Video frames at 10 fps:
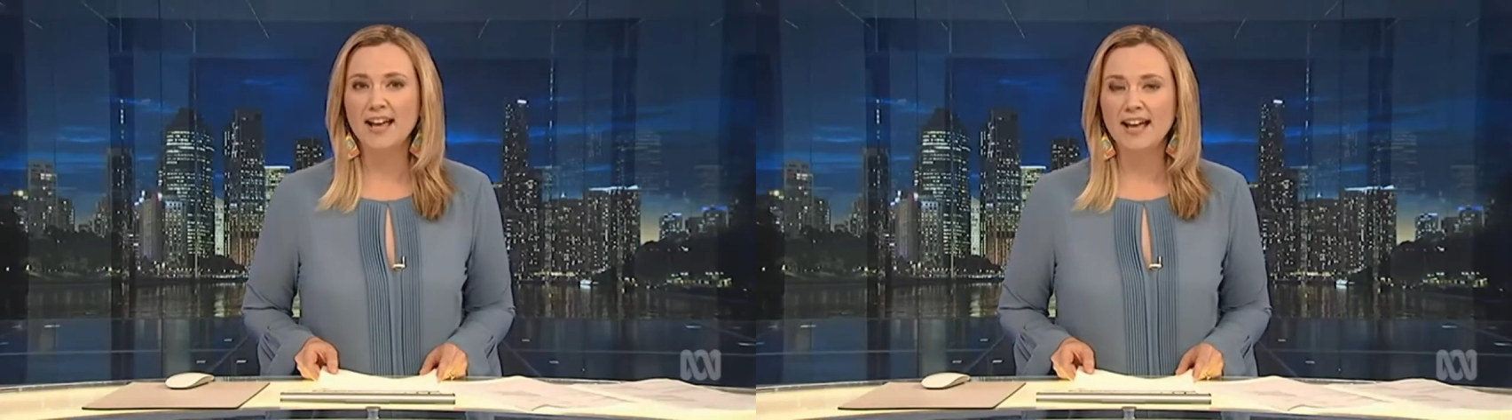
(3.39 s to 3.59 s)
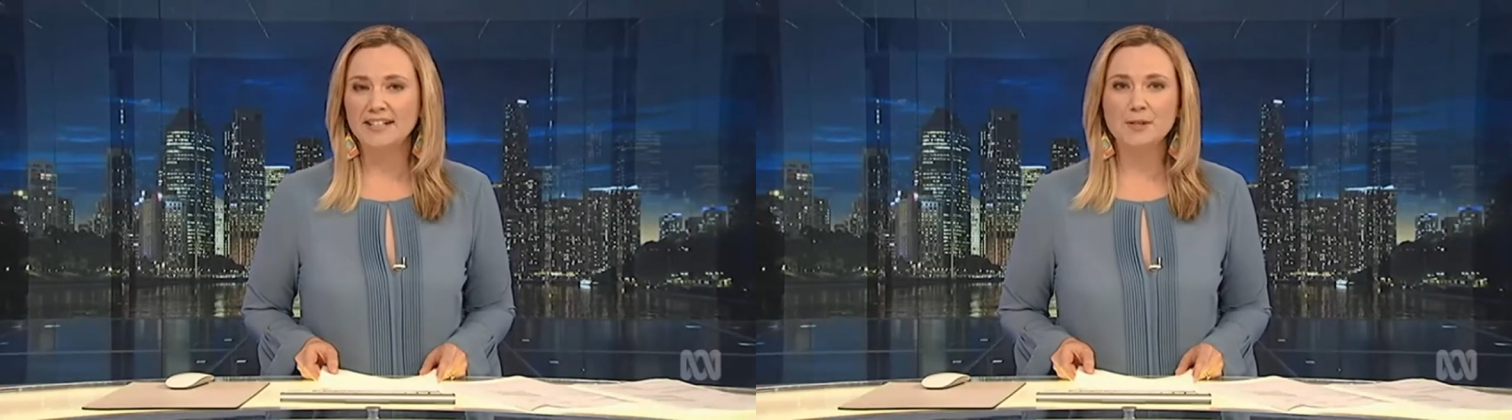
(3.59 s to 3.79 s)

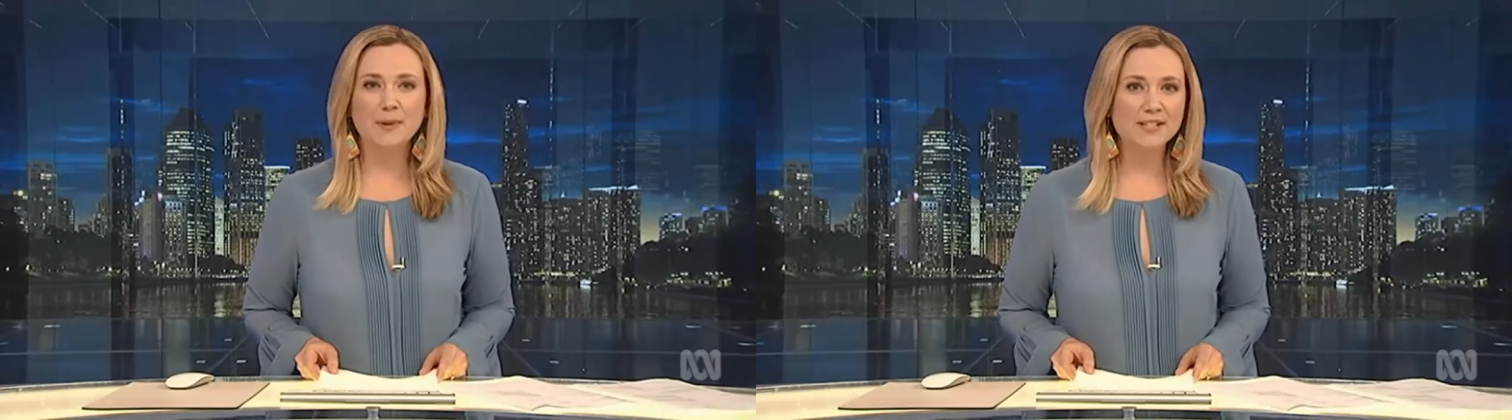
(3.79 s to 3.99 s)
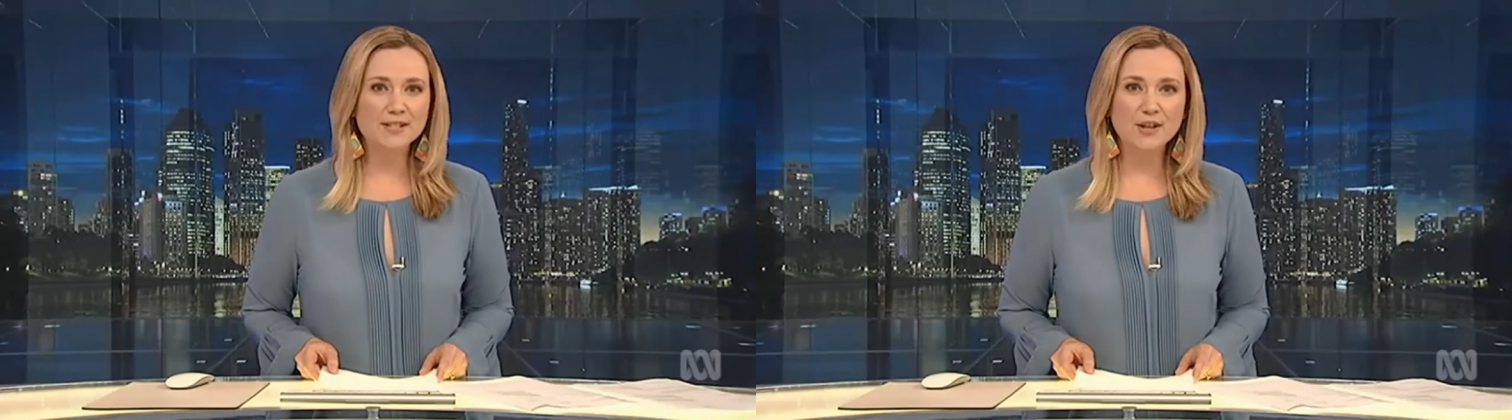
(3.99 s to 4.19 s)
and it's
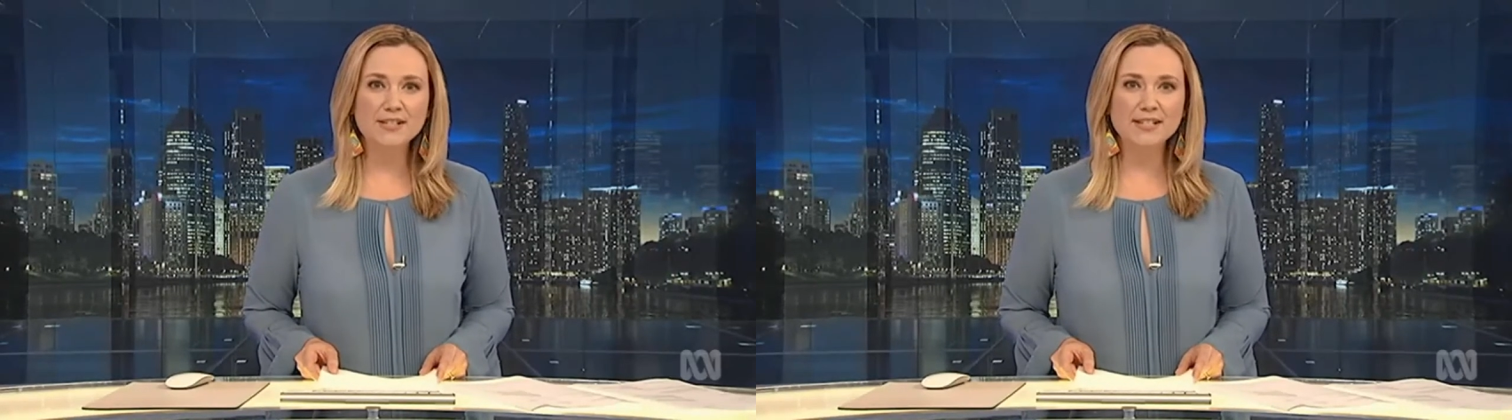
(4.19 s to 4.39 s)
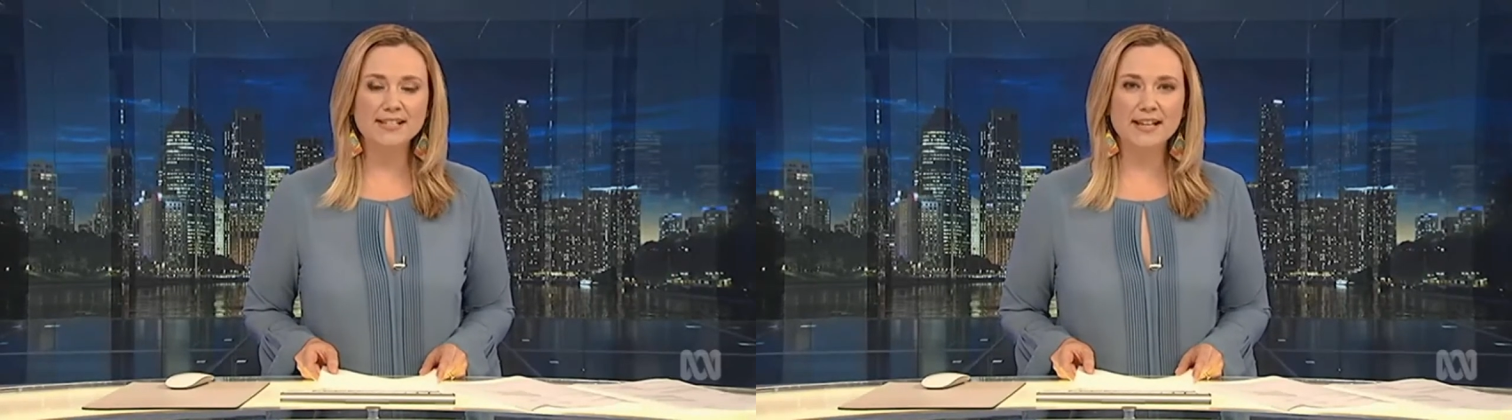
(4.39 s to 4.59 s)
been so
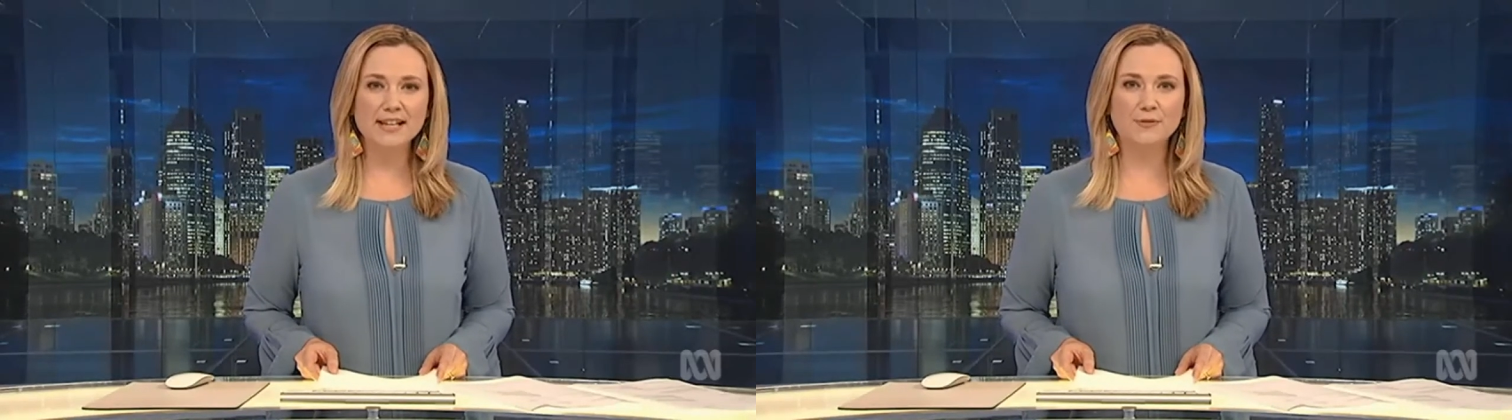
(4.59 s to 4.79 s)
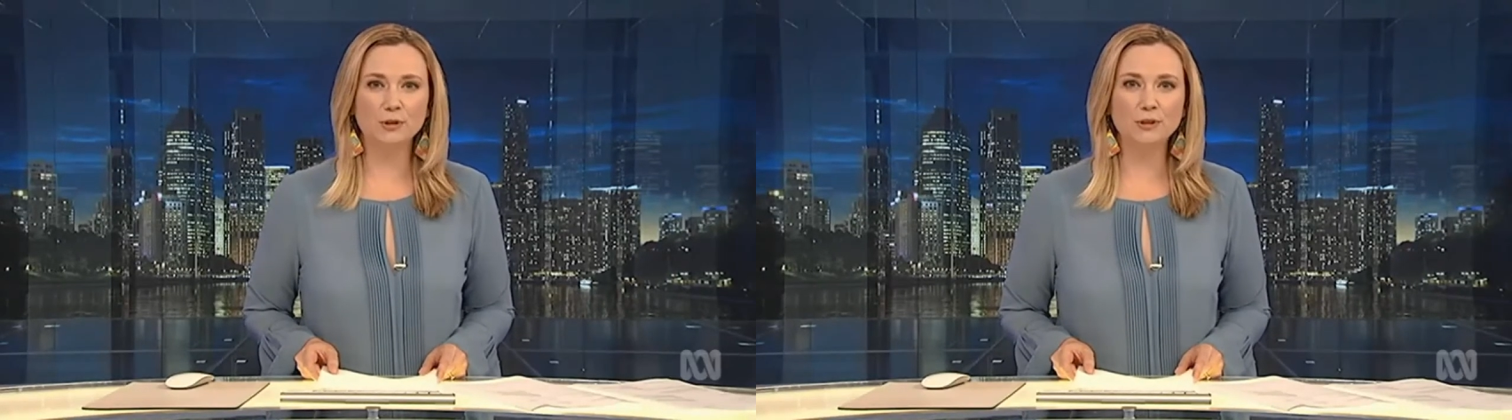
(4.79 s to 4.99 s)

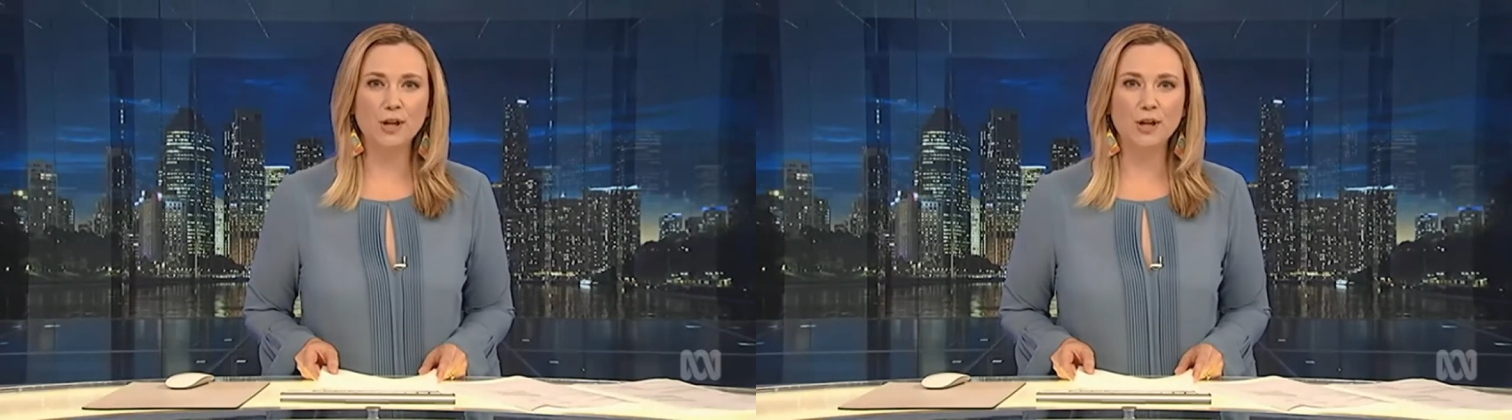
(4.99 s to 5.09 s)
successful,